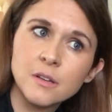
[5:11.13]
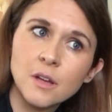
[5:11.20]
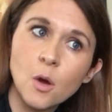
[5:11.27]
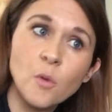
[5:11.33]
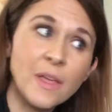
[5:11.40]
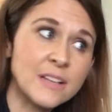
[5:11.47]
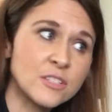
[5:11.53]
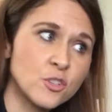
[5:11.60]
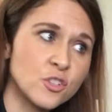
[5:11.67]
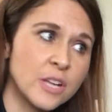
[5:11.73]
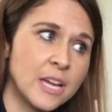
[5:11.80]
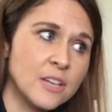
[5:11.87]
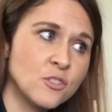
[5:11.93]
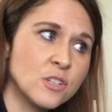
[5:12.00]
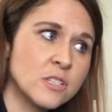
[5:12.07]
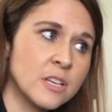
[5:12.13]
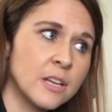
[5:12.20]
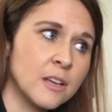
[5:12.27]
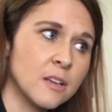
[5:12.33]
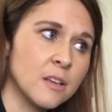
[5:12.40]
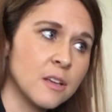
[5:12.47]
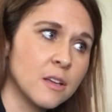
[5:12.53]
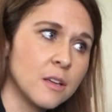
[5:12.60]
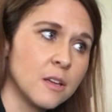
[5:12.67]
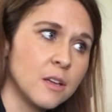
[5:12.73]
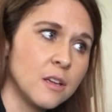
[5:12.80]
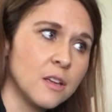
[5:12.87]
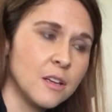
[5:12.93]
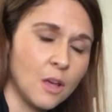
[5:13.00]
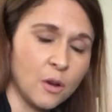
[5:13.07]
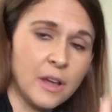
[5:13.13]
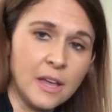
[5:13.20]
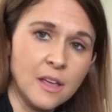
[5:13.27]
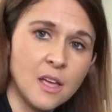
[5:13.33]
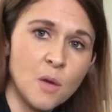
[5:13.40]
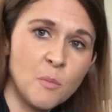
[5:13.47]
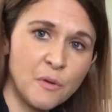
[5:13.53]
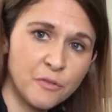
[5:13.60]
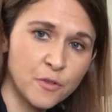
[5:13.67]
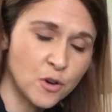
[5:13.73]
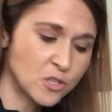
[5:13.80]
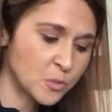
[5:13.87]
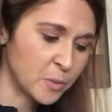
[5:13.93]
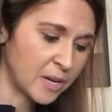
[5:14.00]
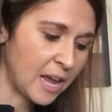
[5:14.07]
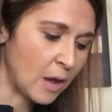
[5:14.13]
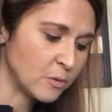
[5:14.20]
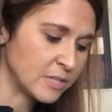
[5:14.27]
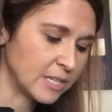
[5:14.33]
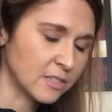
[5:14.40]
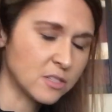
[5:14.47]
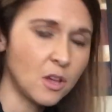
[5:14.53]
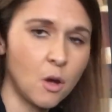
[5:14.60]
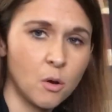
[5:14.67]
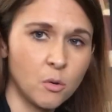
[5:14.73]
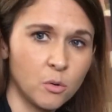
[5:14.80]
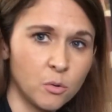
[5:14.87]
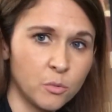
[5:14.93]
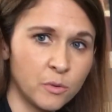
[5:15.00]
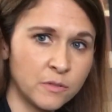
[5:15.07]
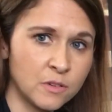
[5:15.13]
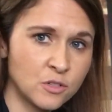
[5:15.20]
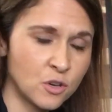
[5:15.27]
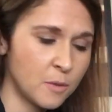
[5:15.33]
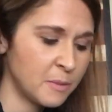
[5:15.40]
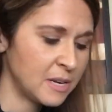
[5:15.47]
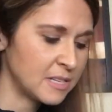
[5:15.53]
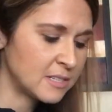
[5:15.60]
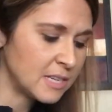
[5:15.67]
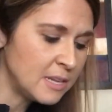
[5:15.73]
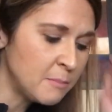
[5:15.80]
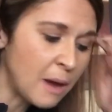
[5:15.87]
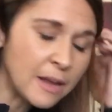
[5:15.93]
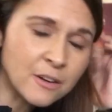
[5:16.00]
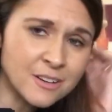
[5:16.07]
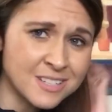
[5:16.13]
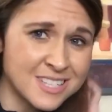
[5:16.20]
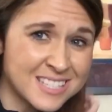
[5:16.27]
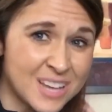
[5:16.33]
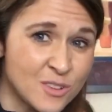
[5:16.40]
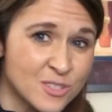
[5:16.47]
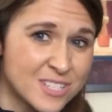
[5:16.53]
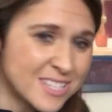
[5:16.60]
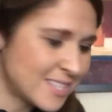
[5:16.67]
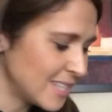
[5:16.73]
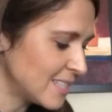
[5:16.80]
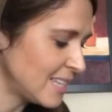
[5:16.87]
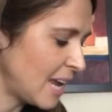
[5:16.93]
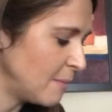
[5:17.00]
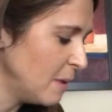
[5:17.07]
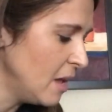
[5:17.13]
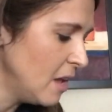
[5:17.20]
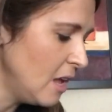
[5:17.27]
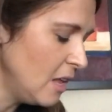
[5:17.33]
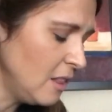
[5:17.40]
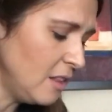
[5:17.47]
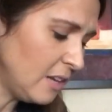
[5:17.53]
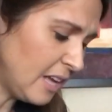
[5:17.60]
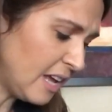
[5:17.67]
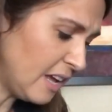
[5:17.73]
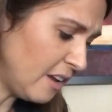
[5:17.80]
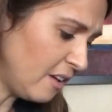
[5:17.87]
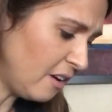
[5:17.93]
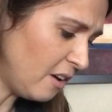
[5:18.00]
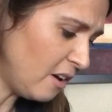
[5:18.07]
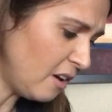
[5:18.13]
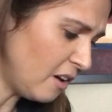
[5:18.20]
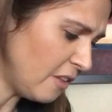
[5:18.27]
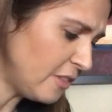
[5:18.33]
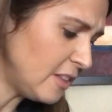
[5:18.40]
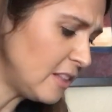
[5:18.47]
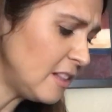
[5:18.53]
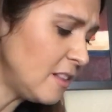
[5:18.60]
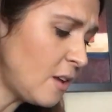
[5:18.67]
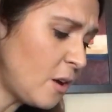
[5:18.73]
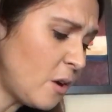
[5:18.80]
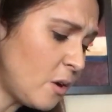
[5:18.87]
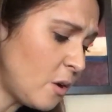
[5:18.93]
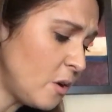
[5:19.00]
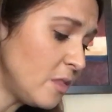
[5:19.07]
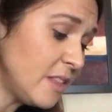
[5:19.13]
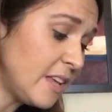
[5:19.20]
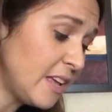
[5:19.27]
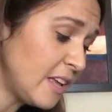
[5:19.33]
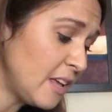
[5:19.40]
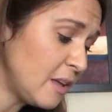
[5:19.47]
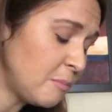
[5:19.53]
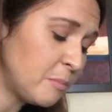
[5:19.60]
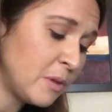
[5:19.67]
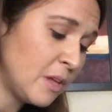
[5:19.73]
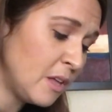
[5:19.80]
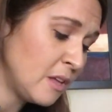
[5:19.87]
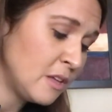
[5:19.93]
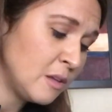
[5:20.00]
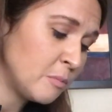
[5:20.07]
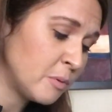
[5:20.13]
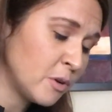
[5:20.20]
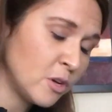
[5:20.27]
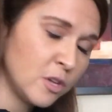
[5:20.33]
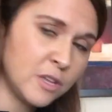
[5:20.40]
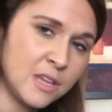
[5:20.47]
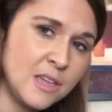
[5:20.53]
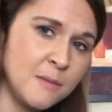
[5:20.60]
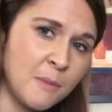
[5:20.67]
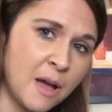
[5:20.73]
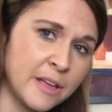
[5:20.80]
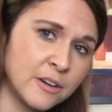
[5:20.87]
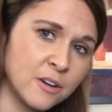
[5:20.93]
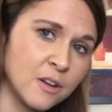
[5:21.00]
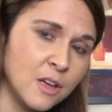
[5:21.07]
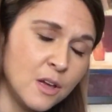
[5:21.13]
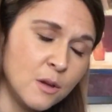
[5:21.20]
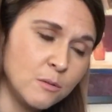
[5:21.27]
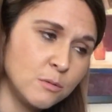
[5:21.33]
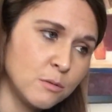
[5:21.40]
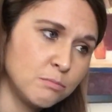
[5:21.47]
Oh, that's a change, isn't it? Okay, but first we're counting. So we've determined it's E minor because it sounds just the same. Look at all the lonely people. E minor.